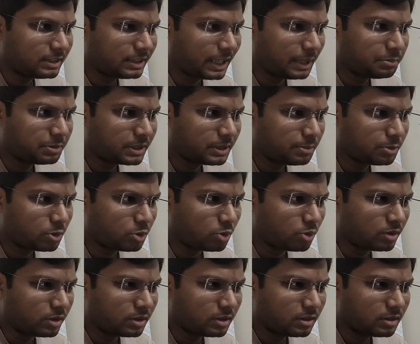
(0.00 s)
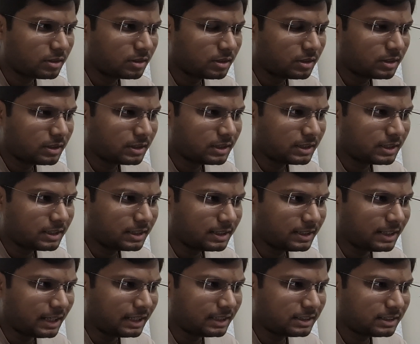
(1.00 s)
the TypeScript code.
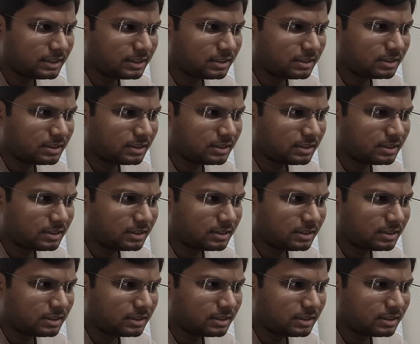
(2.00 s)
That